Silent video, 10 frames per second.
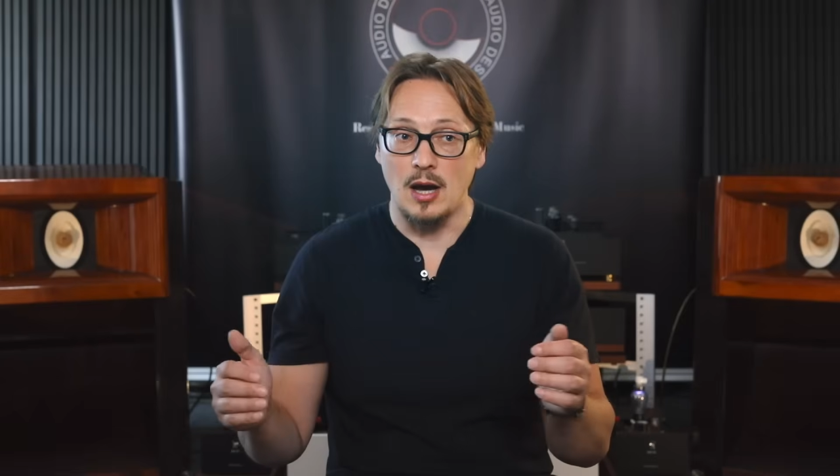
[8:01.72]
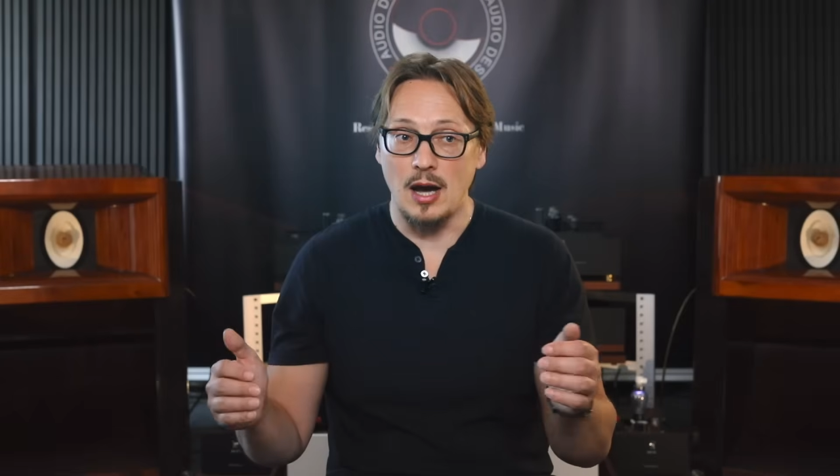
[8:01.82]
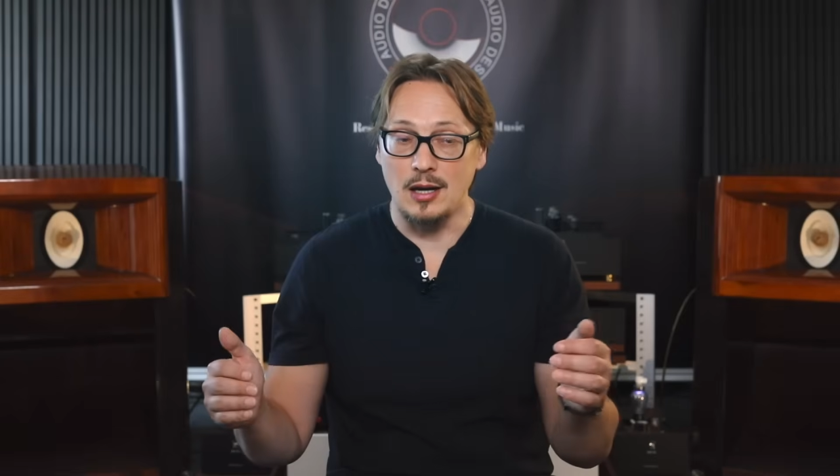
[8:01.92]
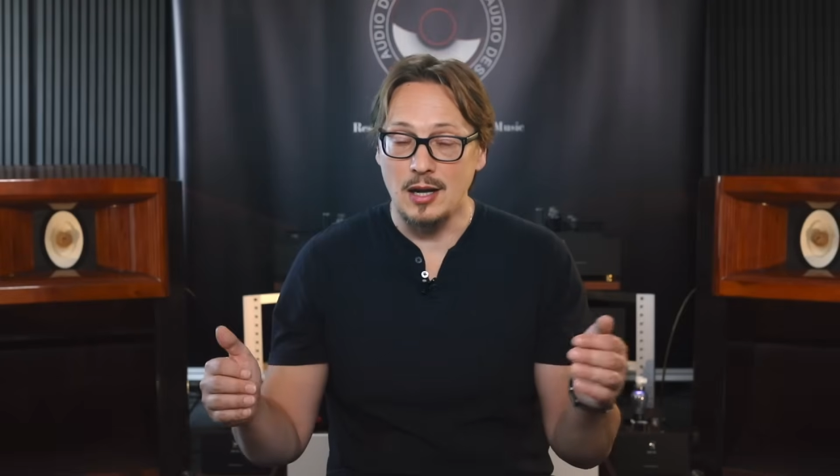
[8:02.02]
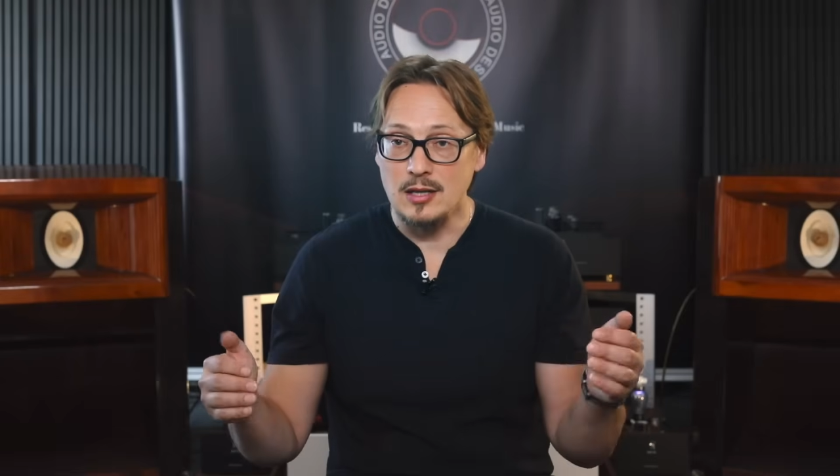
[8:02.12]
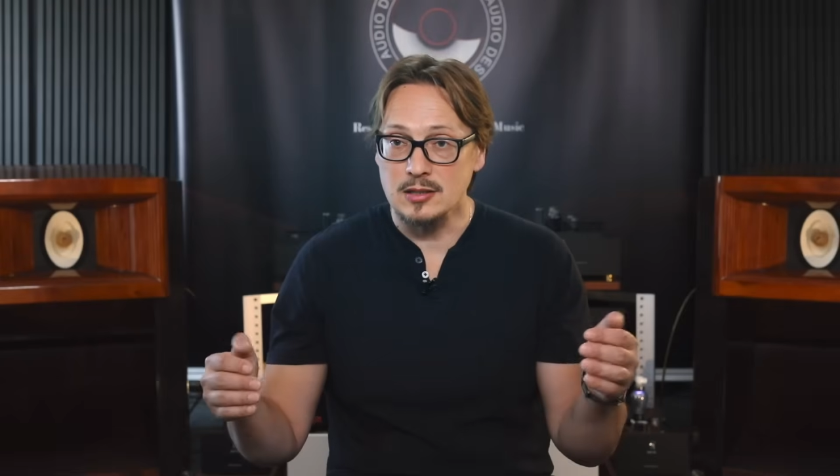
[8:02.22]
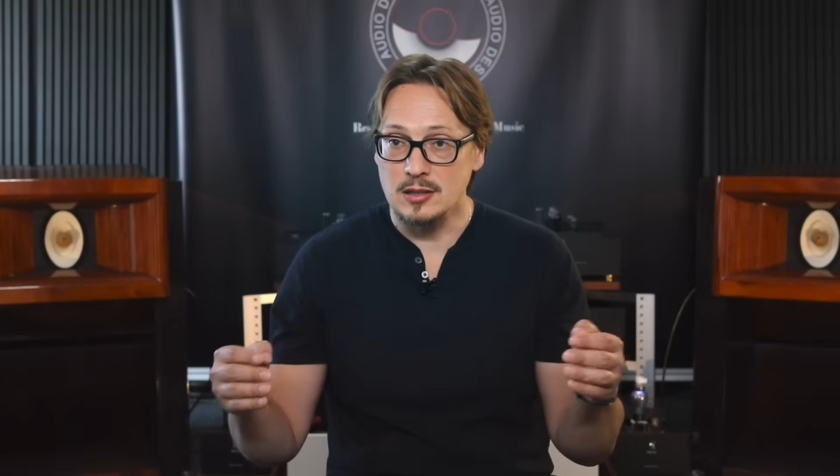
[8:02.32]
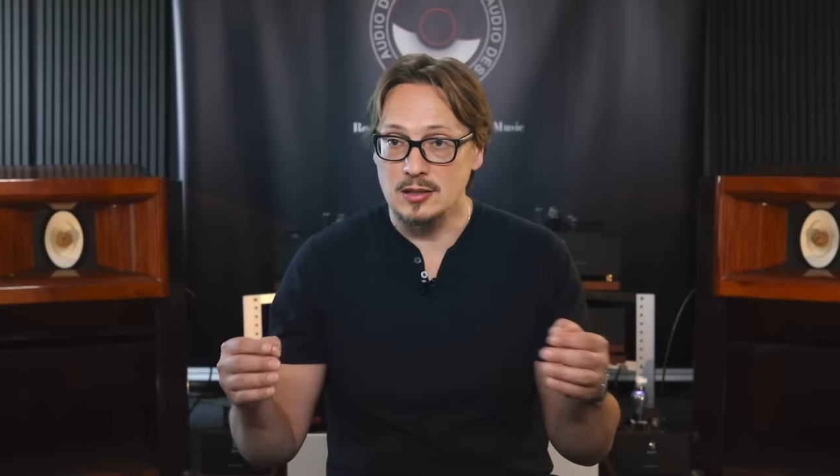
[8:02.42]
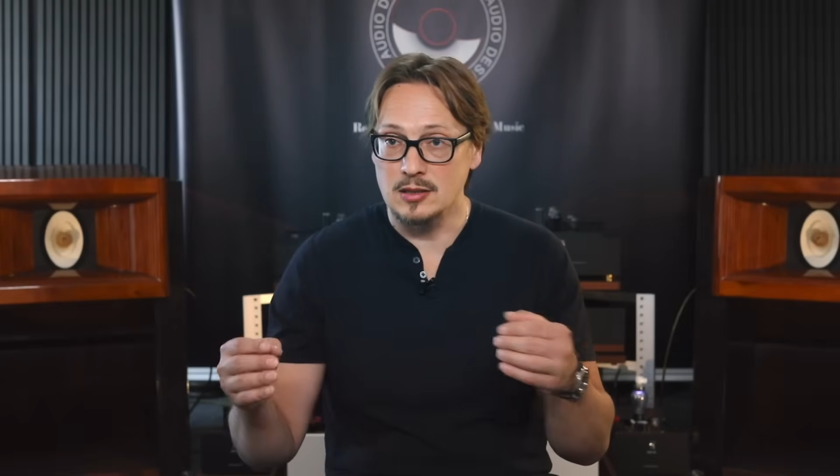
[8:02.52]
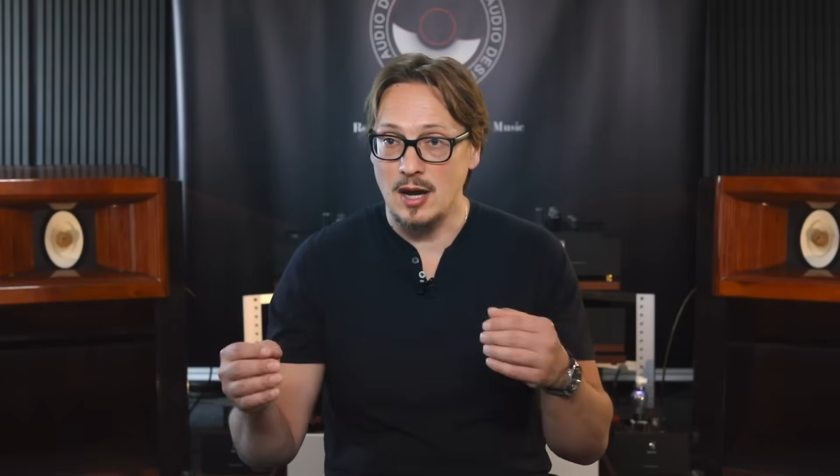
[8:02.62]
Unless
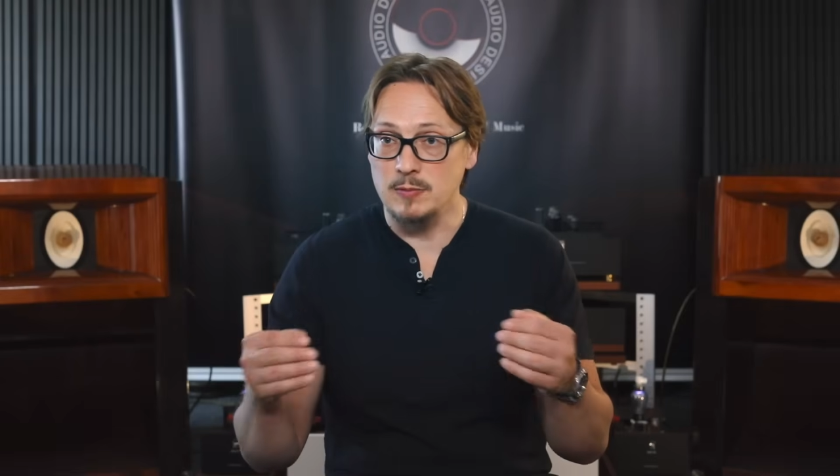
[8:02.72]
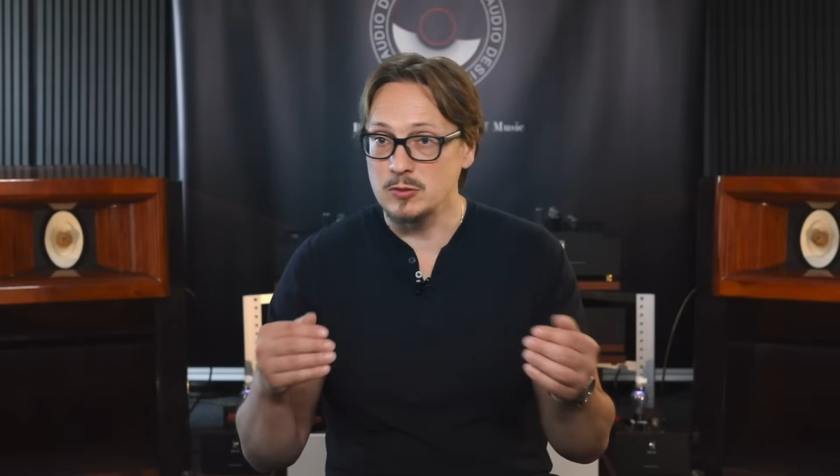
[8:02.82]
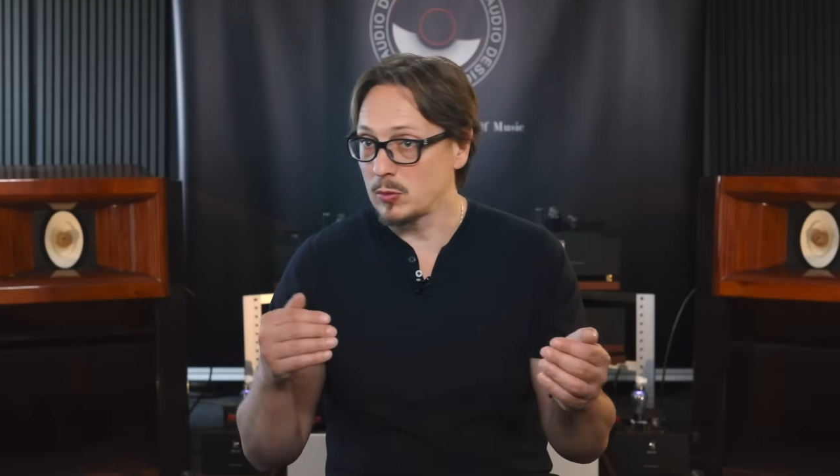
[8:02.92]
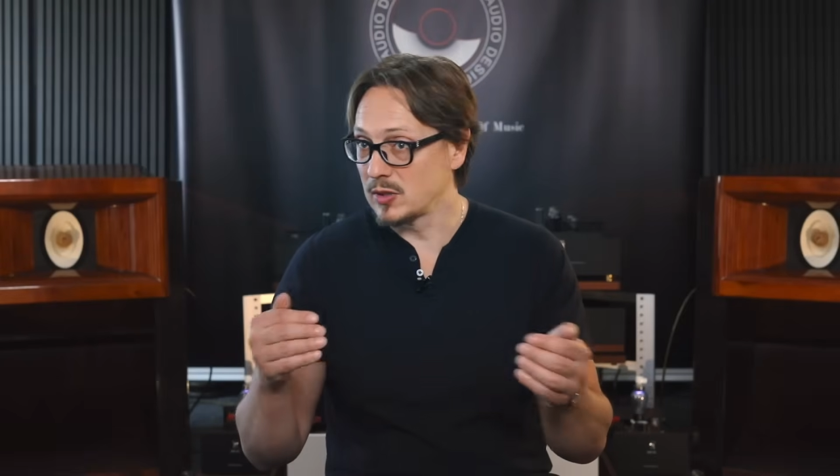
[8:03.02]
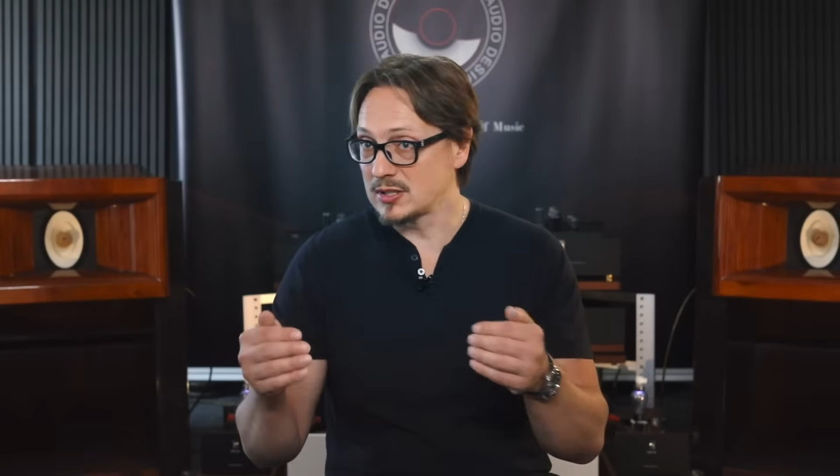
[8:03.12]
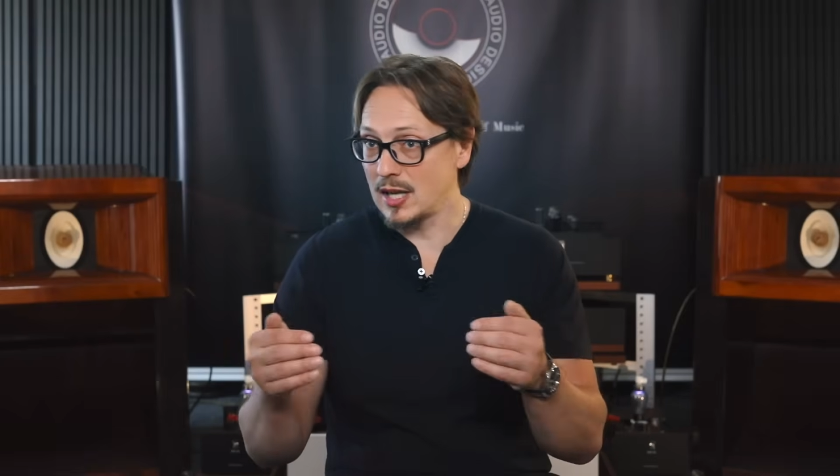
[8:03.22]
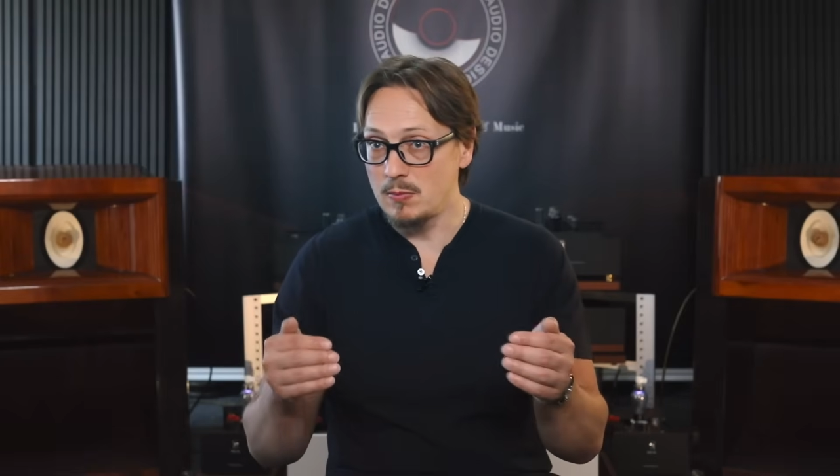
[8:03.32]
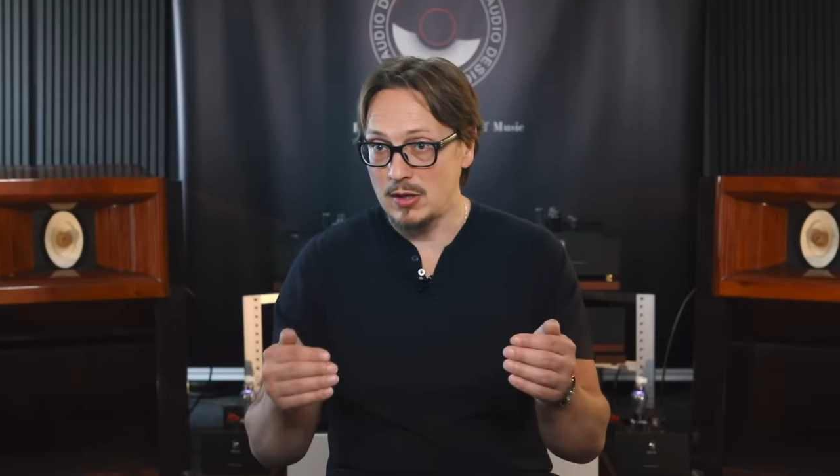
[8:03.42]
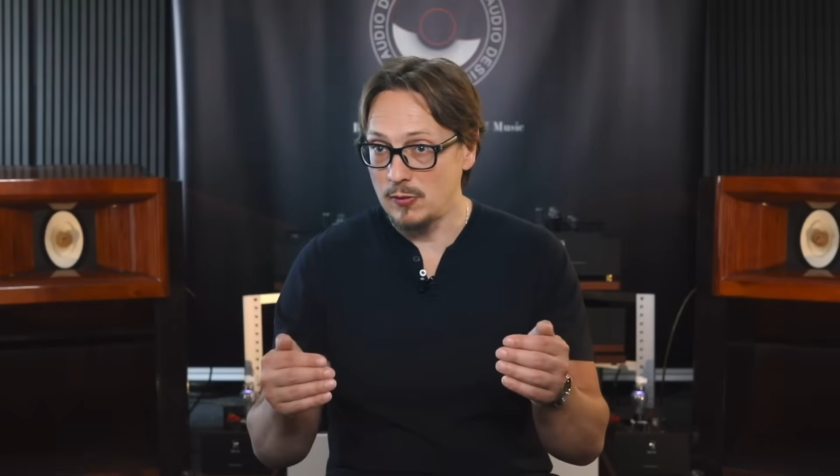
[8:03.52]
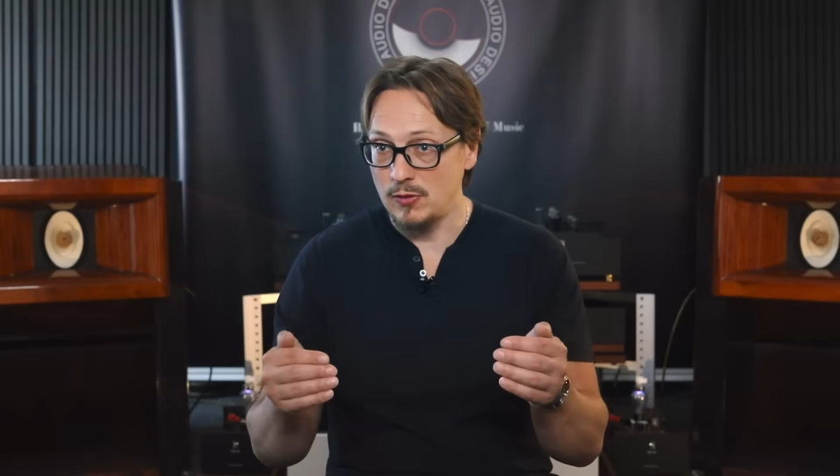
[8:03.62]
it comes from the
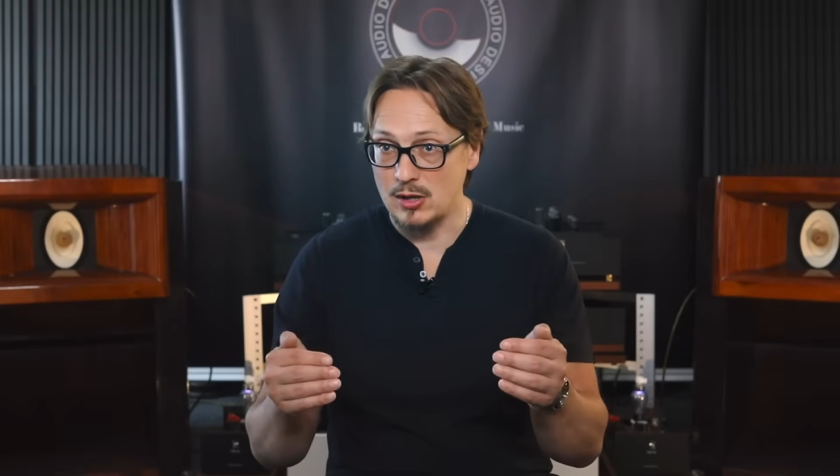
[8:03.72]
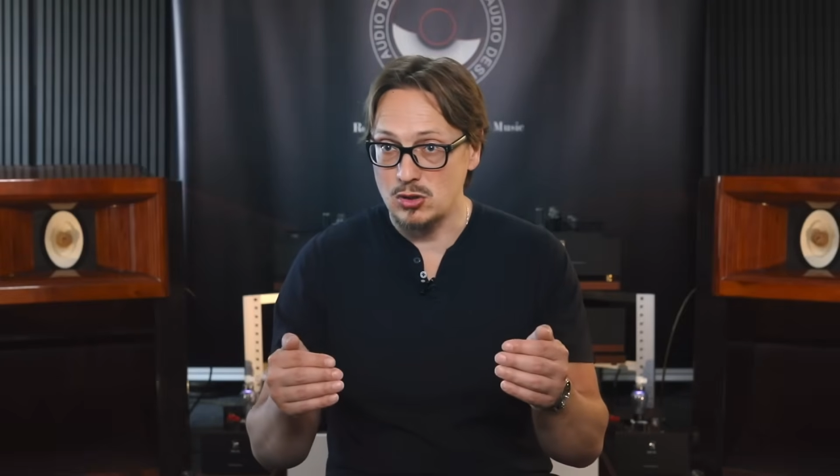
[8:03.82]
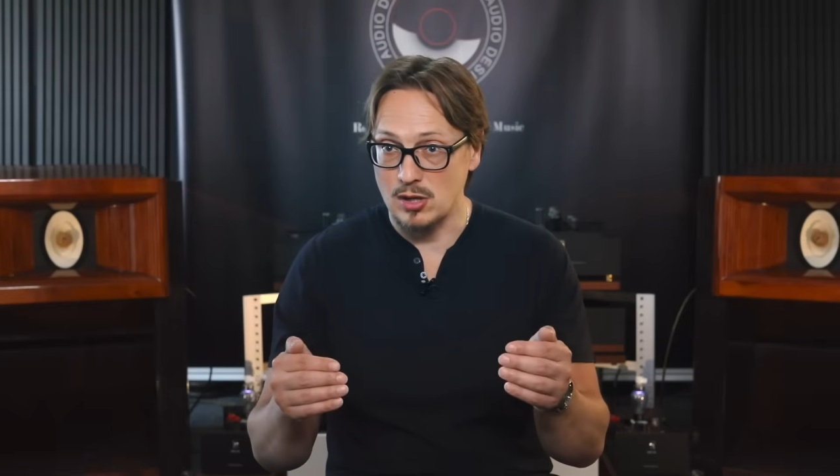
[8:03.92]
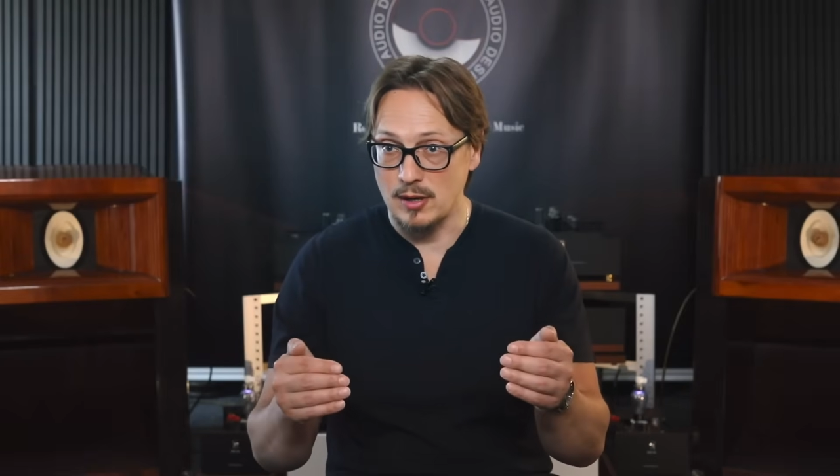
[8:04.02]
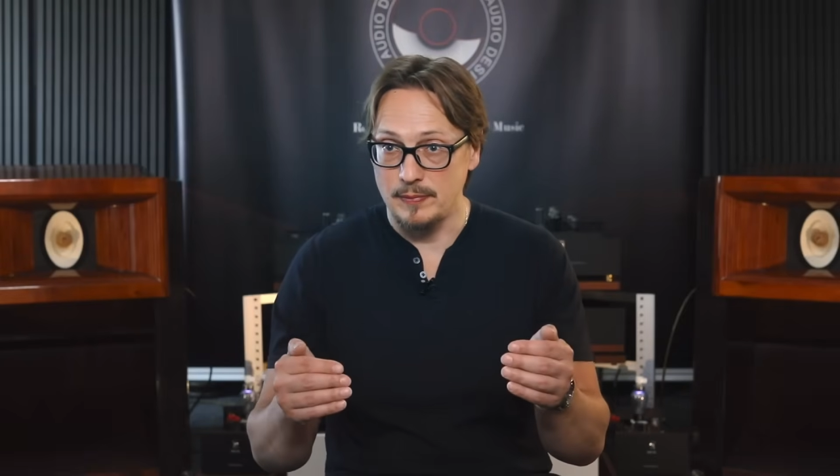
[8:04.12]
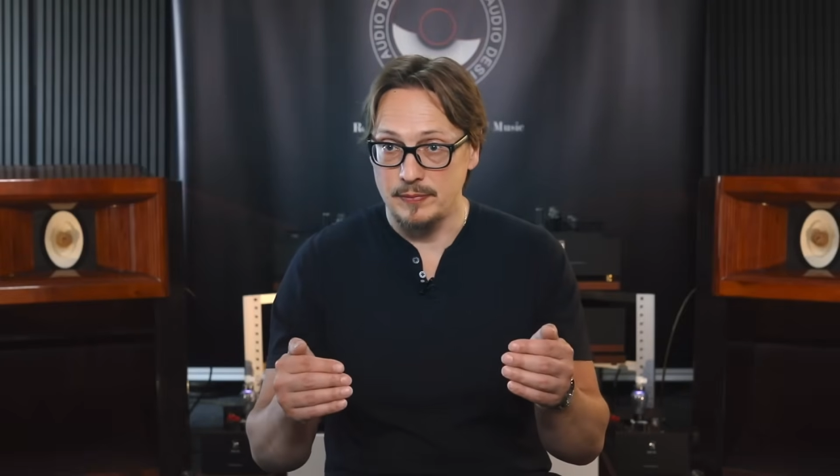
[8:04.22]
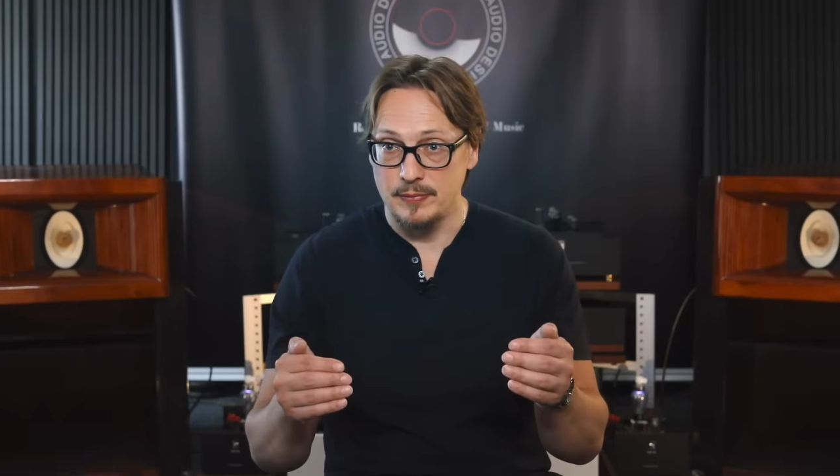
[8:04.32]
same manufacturer,